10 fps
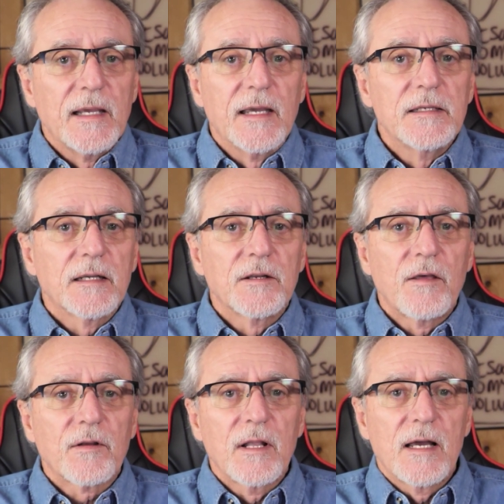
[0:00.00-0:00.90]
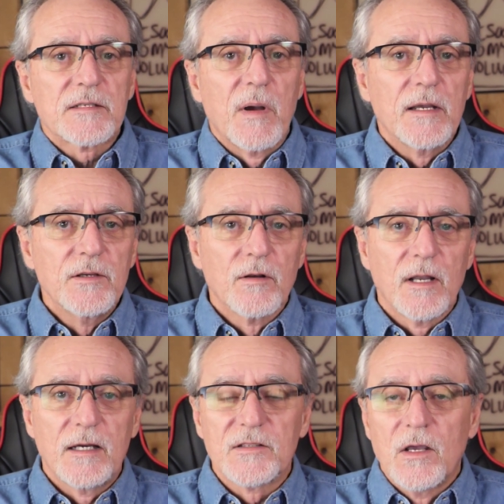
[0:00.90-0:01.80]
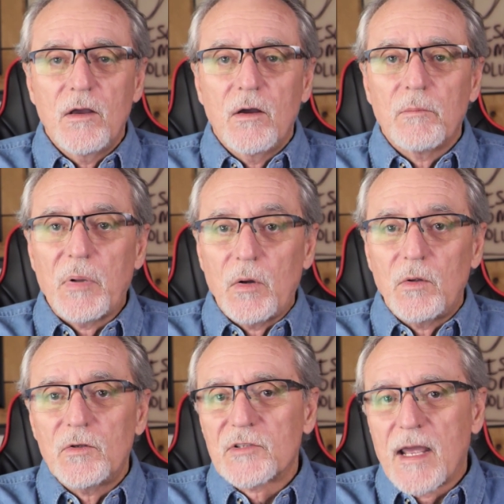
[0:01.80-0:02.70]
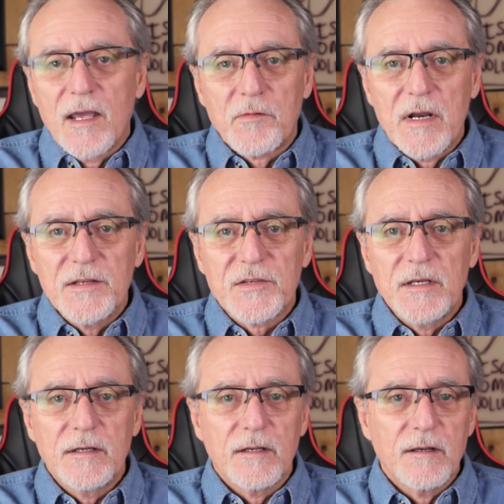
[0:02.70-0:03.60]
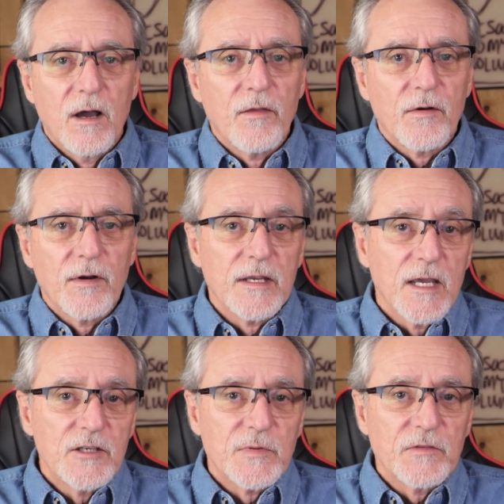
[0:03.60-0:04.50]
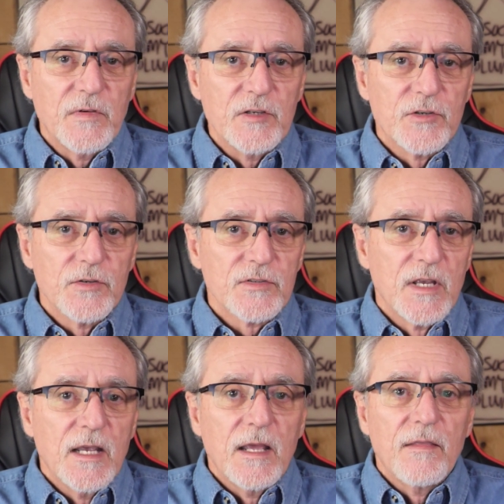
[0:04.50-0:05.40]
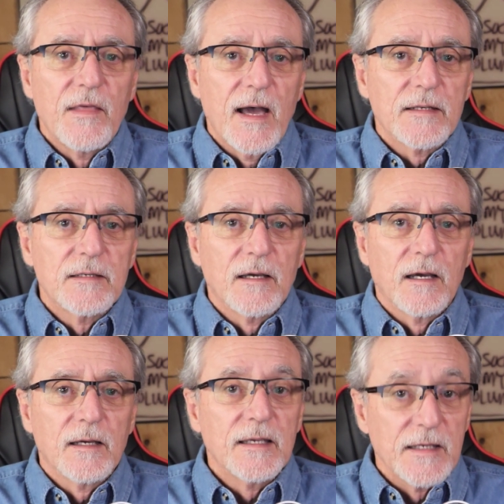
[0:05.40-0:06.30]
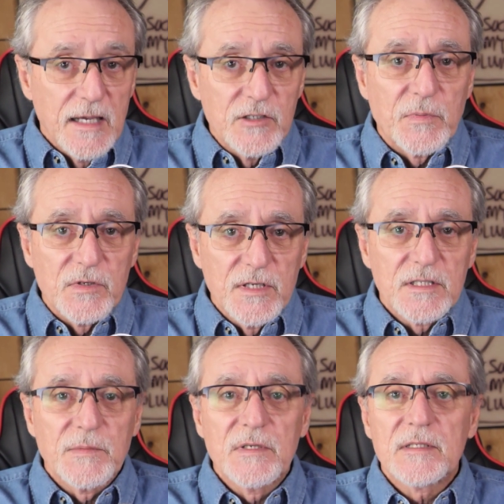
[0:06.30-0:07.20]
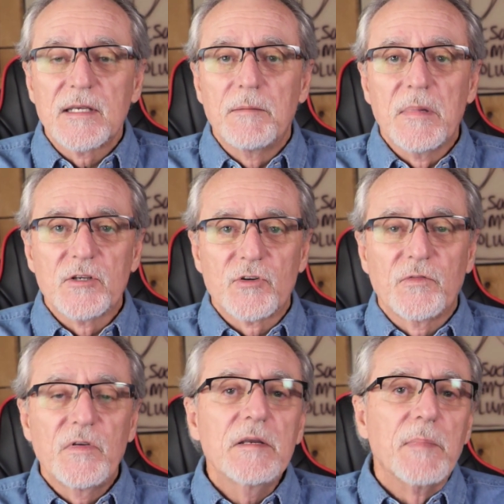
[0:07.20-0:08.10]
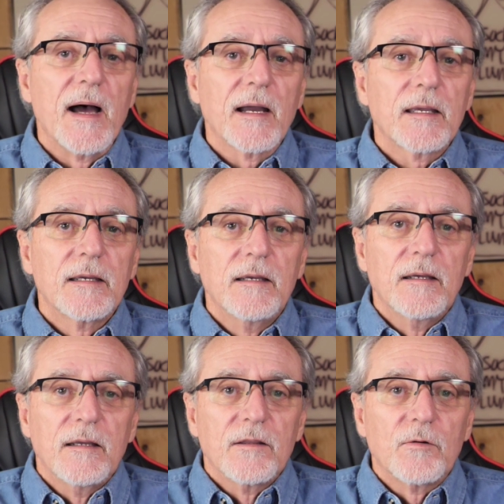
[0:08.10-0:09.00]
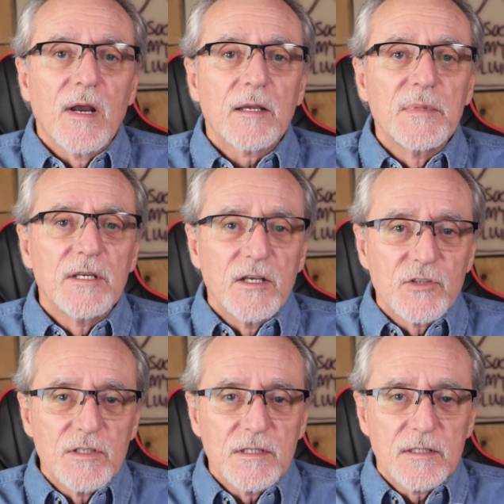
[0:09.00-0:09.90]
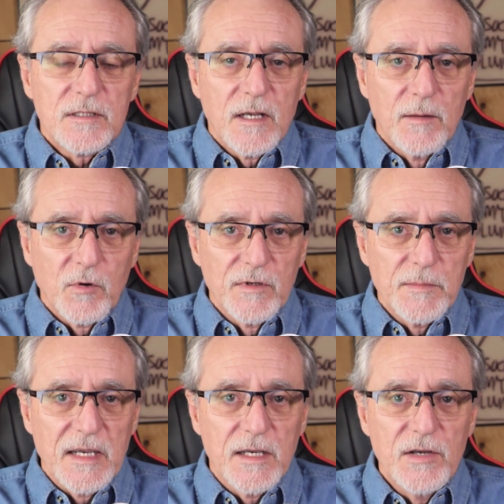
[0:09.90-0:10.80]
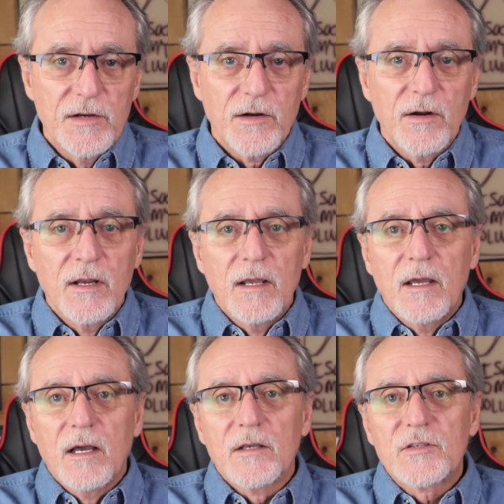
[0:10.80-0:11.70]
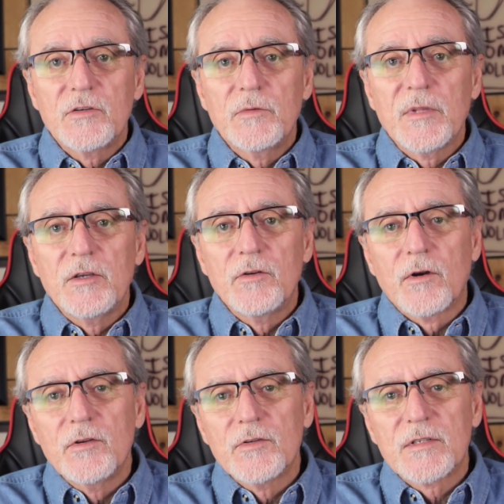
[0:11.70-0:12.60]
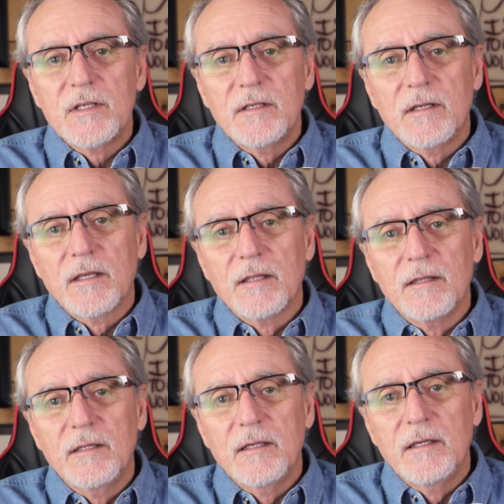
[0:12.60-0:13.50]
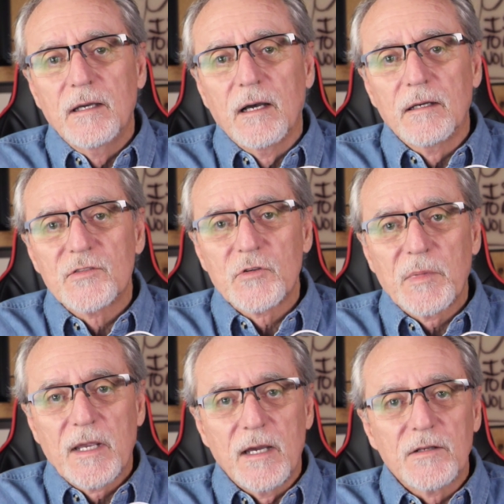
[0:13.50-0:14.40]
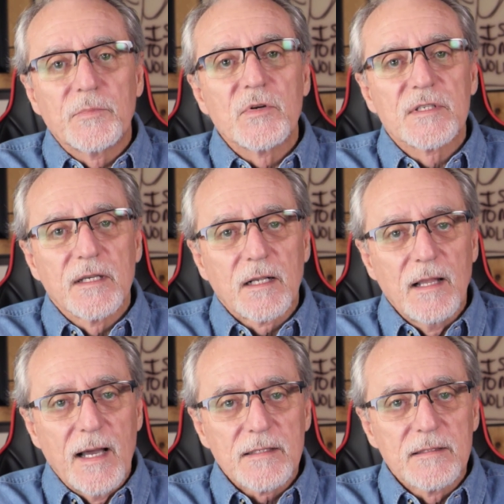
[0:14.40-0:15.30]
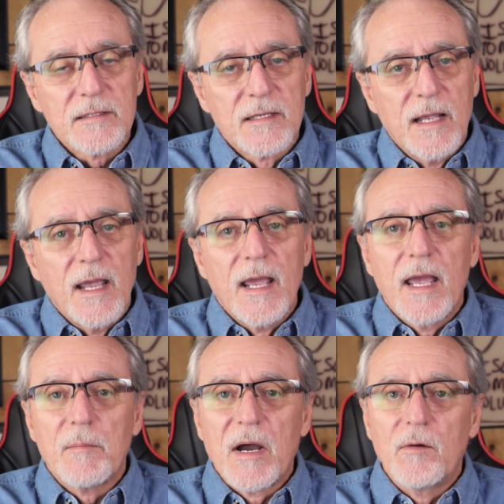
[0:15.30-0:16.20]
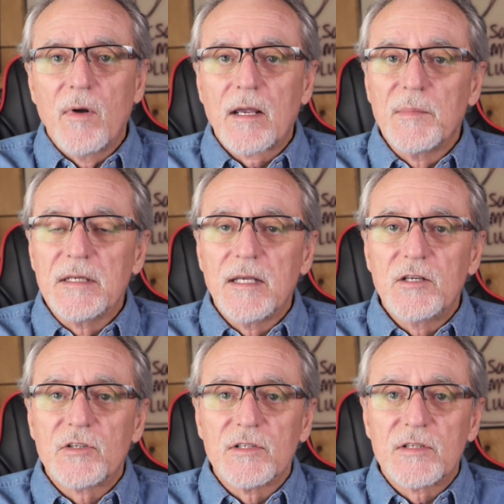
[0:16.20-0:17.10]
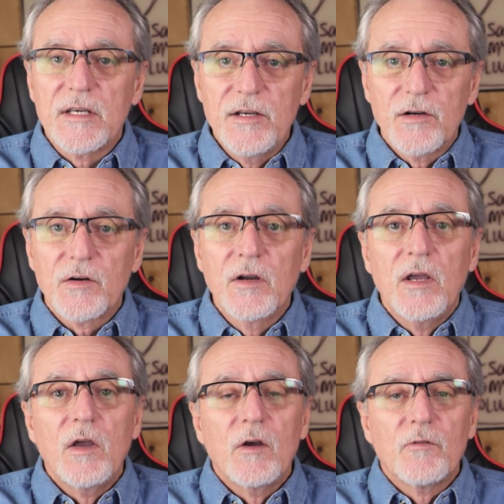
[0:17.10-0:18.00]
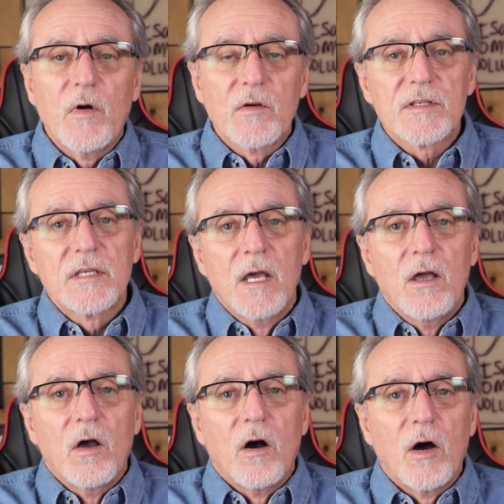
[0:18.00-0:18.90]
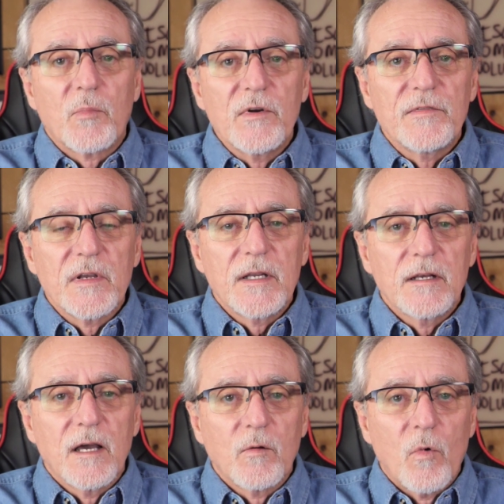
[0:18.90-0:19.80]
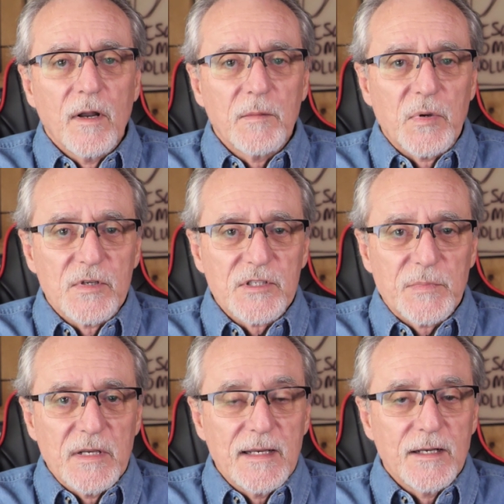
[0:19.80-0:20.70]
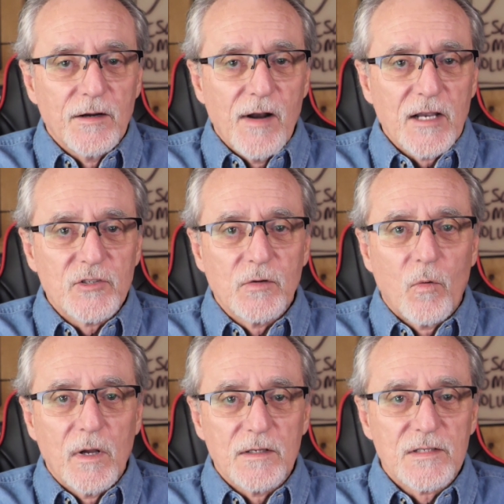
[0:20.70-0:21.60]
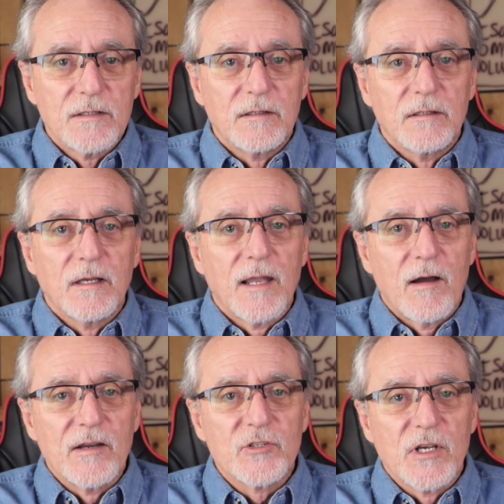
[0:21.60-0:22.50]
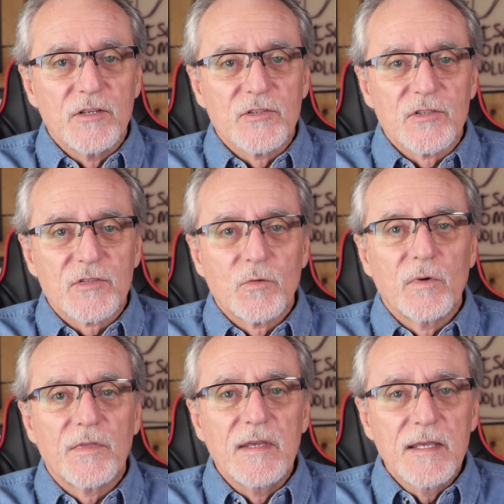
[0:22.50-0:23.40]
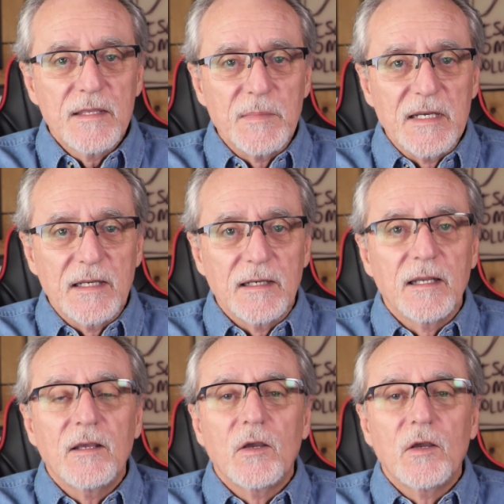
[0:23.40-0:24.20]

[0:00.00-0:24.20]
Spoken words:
And yet another class might utilize polls, hand raising, and other engagement features that engage participants and measure feedback. The recommendations I'm going to make here assume that you are using the Zoom account to present classes, and my recommendations here focus on preventing unwanted participant interaction while still allowing changes within the meeting